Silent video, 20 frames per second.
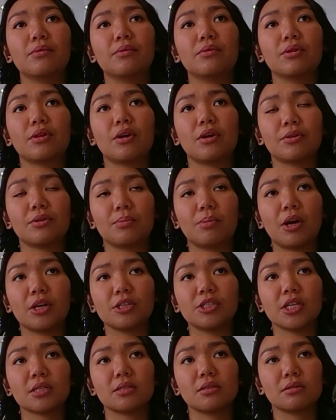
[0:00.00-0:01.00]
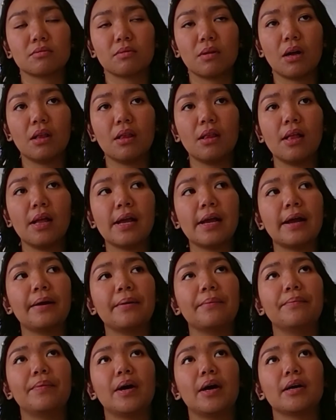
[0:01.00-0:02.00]
with other projects as well.
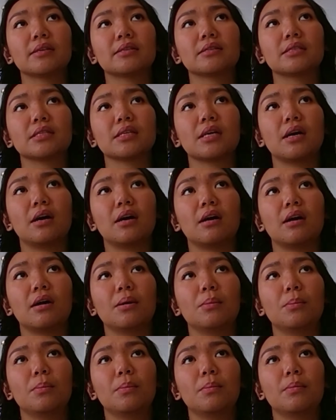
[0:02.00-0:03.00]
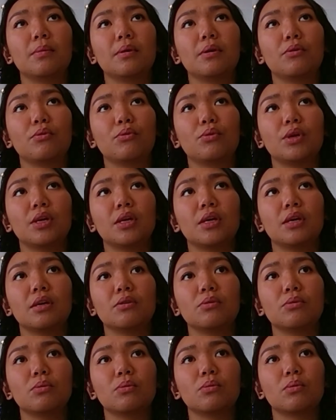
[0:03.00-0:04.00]
But
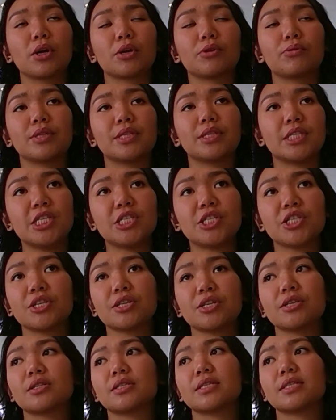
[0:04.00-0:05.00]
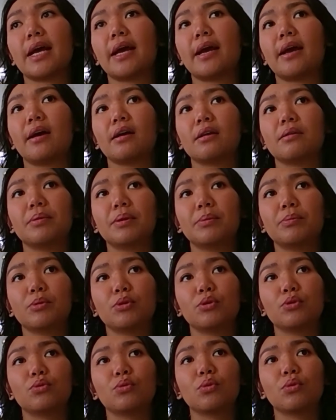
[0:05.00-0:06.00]
we work with teachers and people
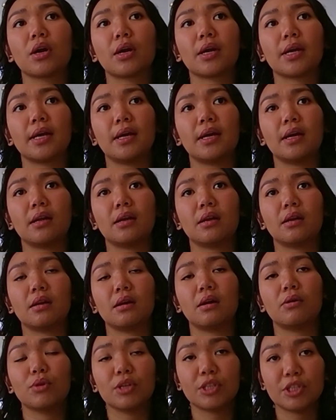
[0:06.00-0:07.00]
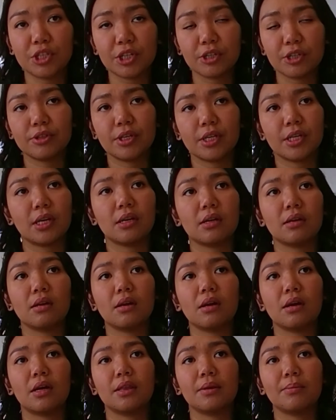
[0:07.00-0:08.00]
who work with children
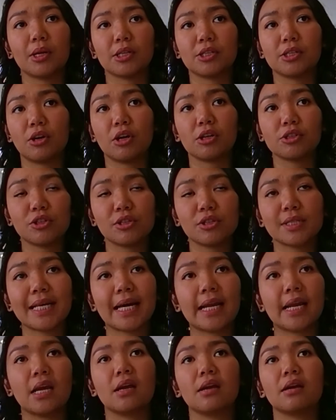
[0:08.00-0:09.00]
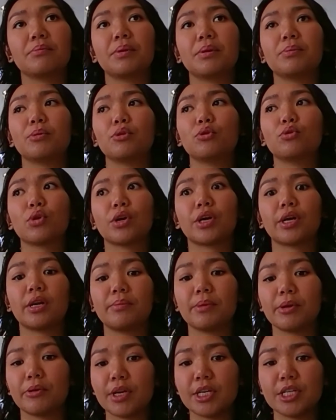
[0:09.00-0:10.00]
in a multicultural setting, people who work in
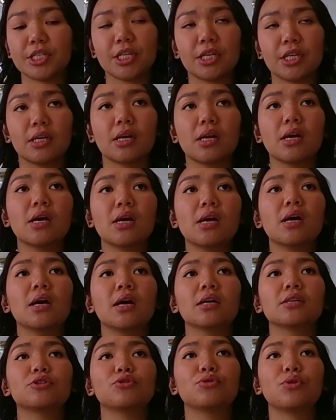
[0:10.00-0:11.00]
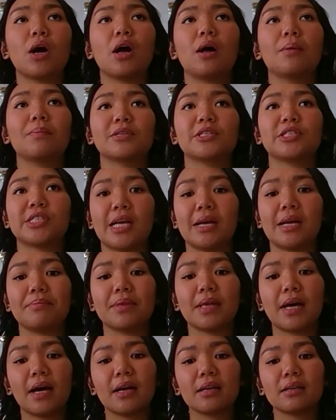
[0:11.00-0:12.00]
immigration, to help us shape
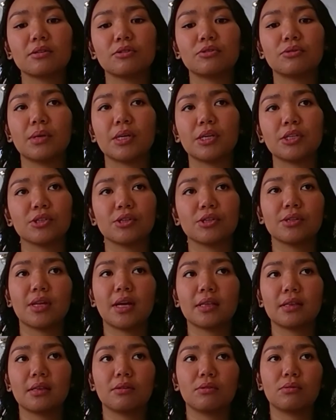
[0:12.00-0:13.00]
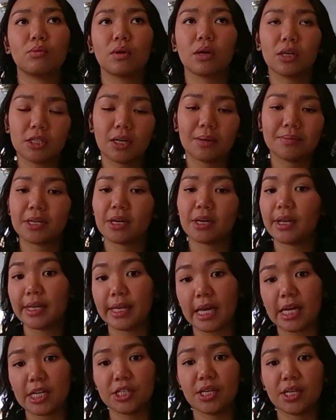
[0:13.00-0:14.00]
that, to make sure that the workshops are
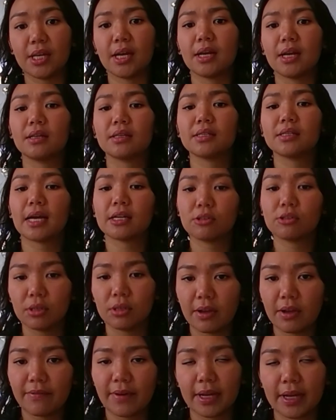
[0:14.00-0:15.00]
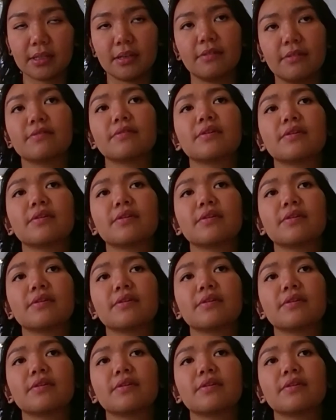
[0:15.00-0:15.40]
engaging and it's actually effective